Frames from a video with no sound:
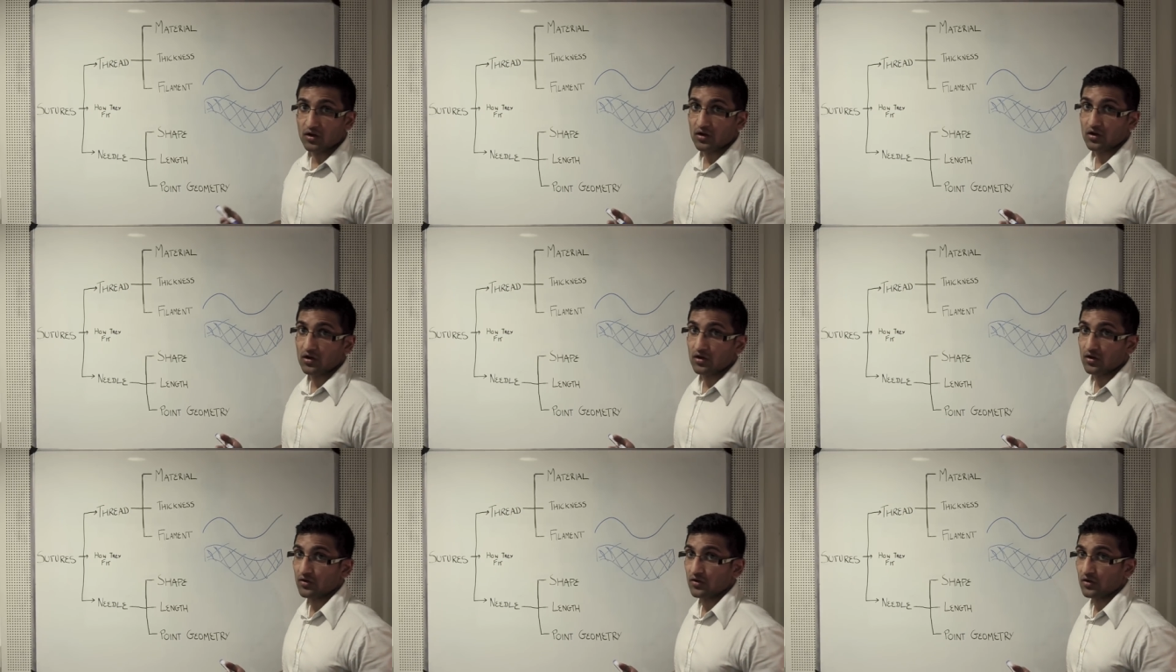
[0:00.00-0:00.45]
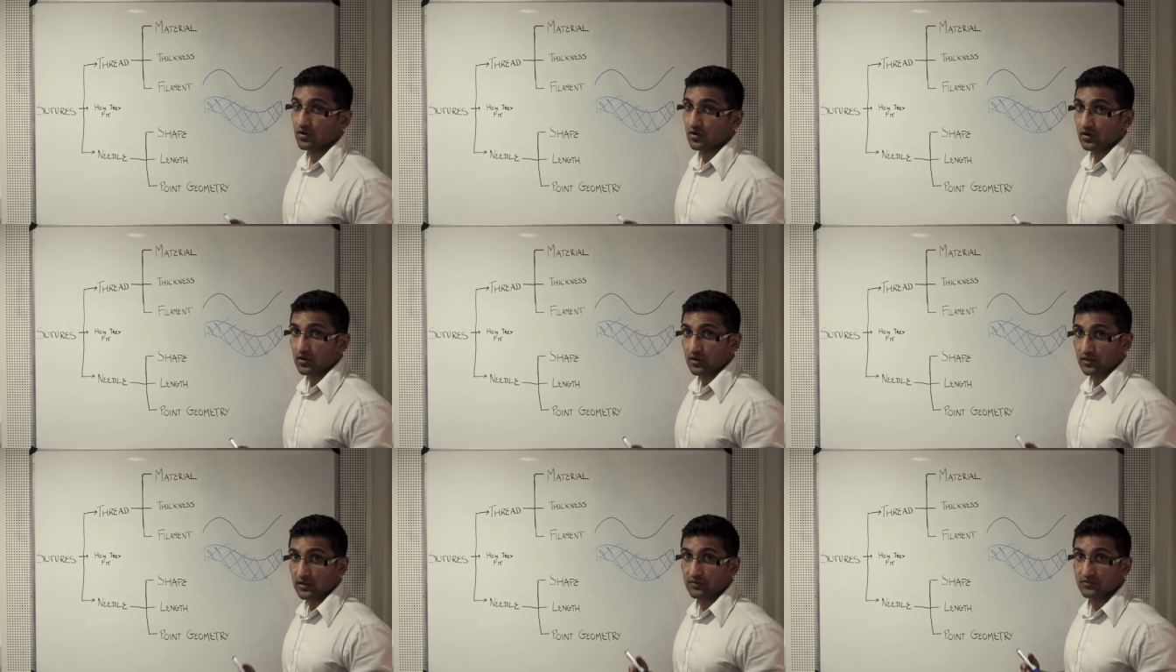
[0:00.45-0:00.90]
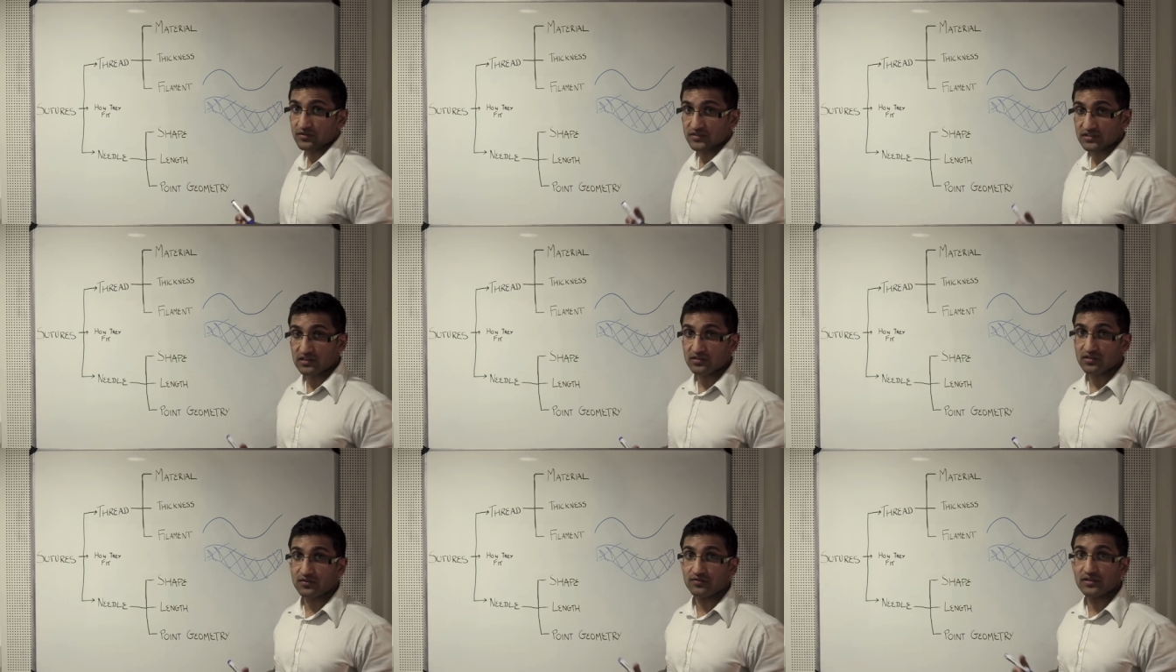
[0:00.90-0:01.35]
or a
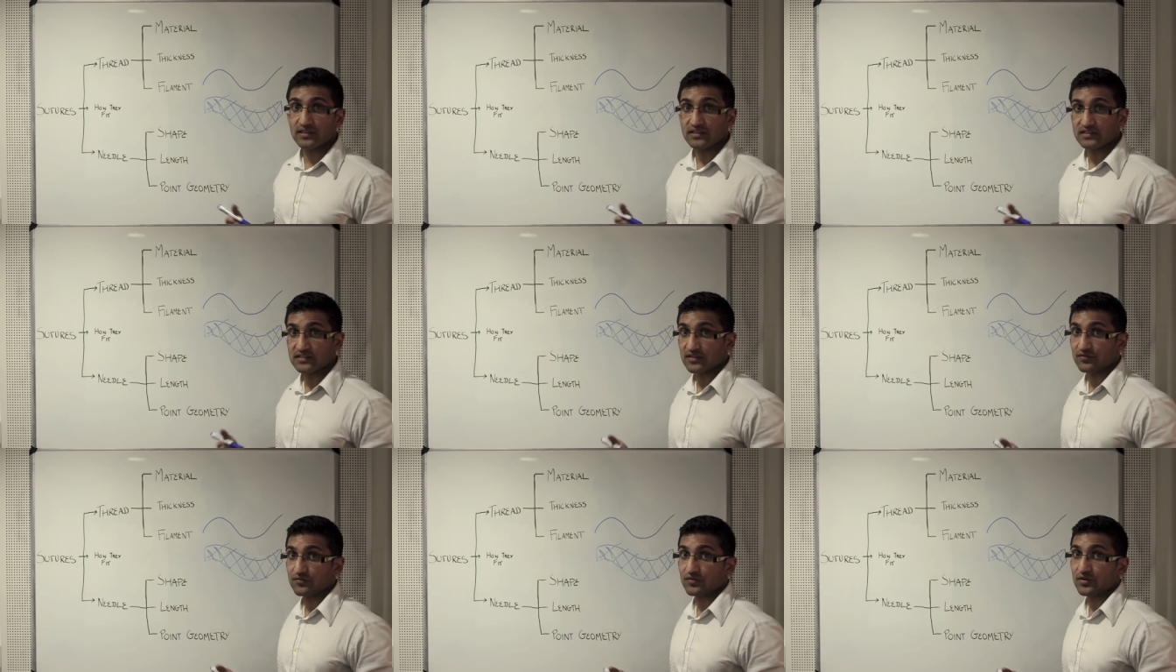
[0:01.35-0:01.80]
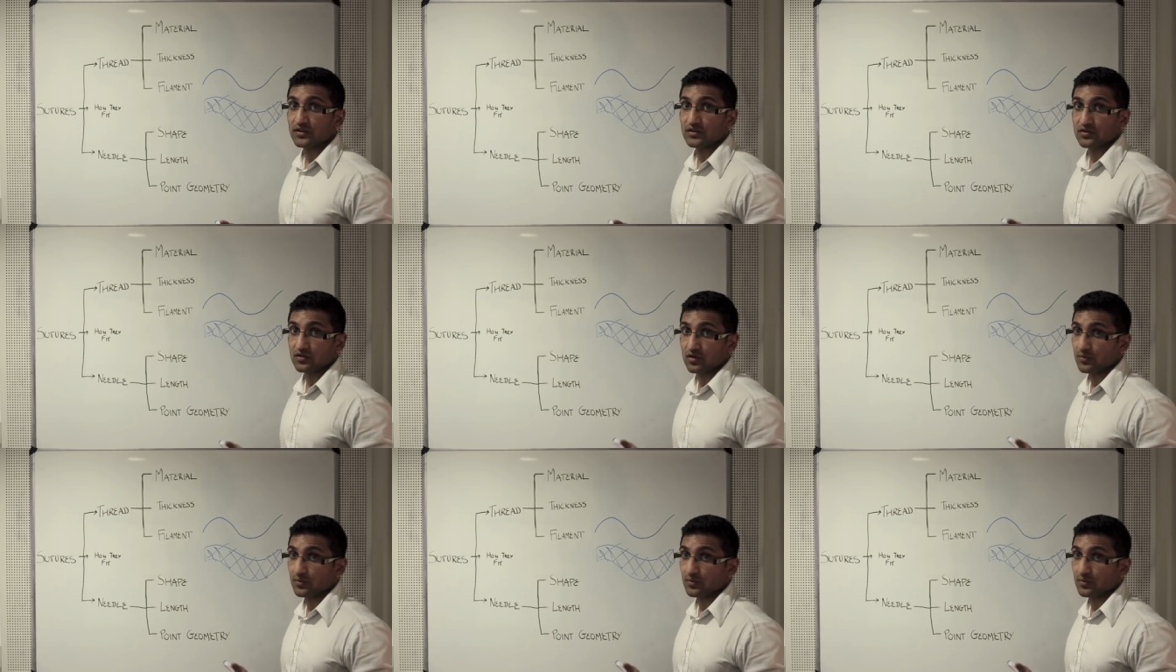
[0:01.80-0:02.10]
result of these different